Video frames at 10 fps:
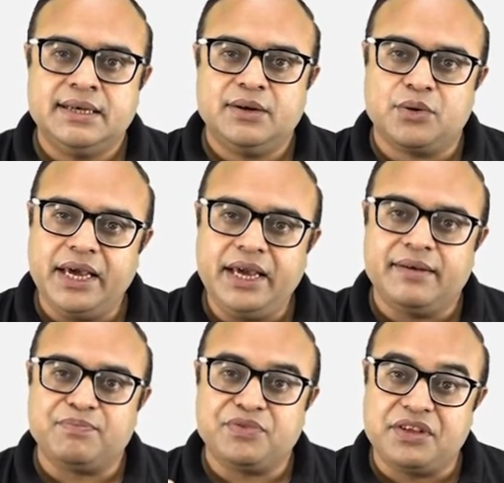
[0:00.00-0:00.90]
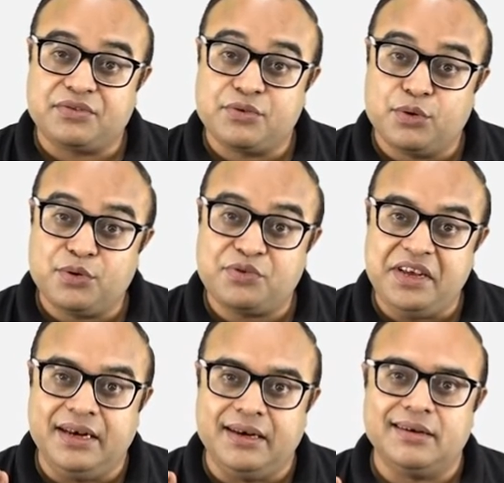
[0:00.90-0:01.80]
Okay, this
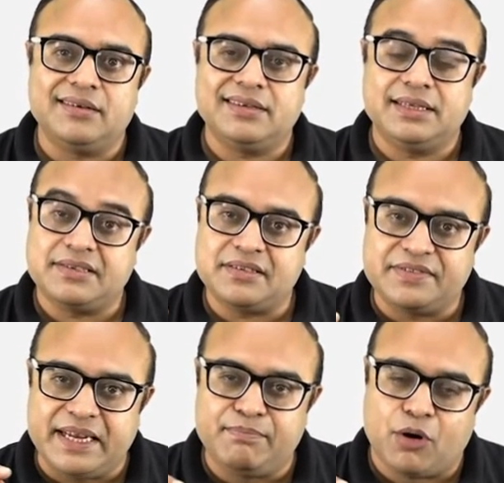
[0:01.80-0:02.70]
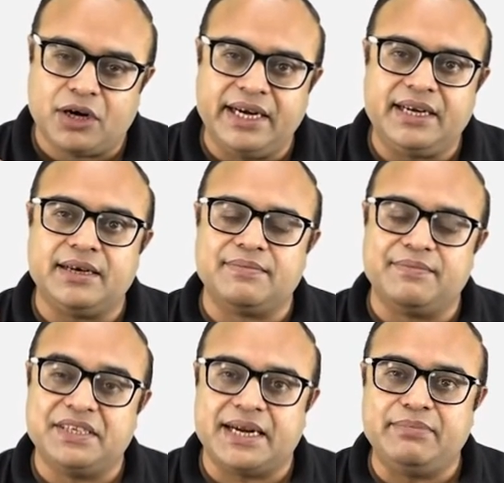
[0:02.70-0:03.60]
gonocele. This is very important term
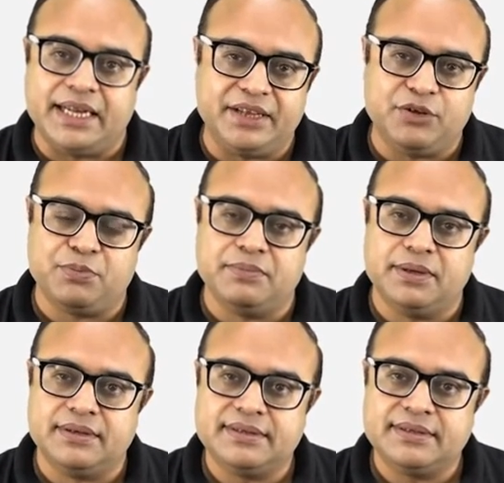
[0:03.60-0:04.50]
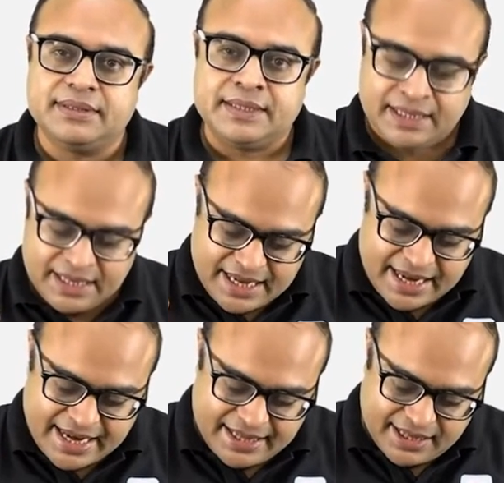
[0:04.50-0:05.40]
which I am telling you people.
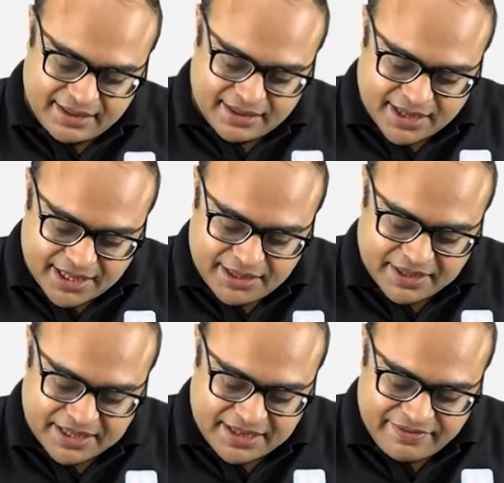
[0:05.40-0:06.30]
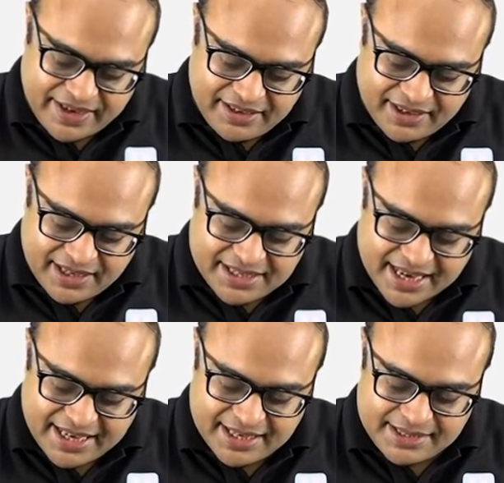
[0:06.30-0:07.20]
And the third one, the ventral
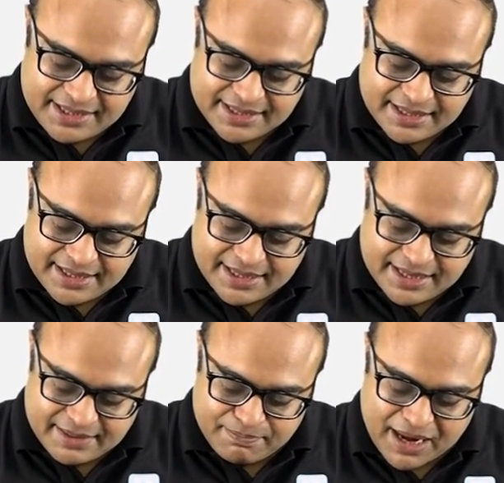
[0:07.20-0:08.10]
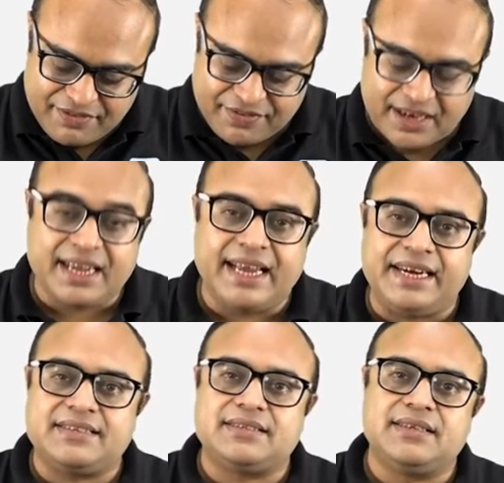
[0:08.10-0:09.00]
sinus,
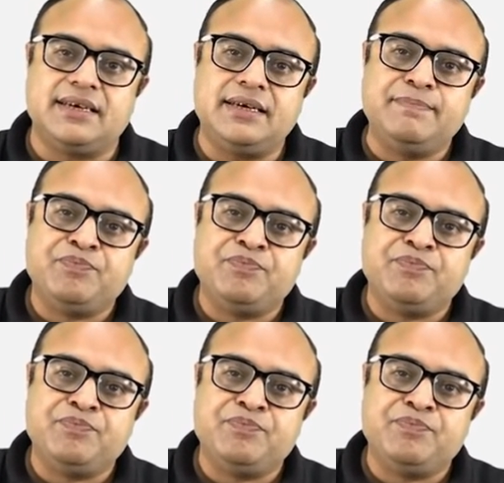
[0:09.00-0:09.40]
bifurcates the